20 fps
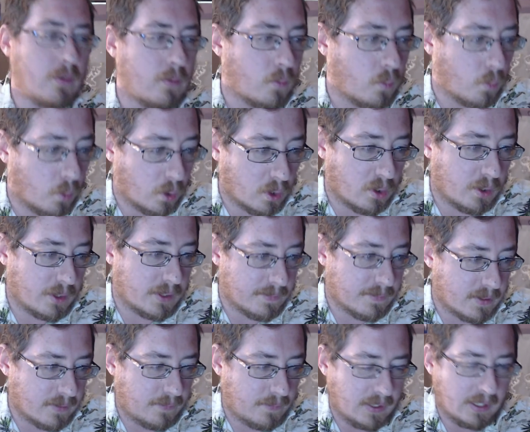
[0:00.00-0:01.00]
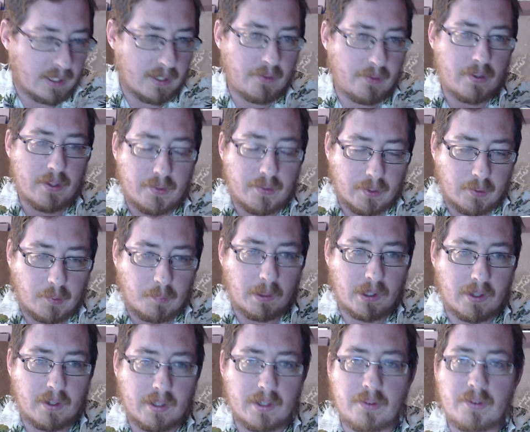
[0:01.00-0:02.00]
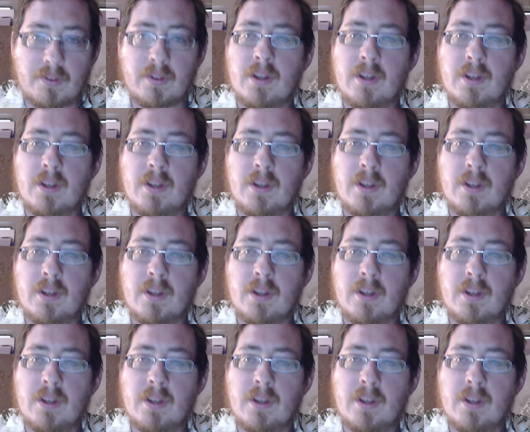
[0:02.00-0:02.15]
world of the fetus, this experience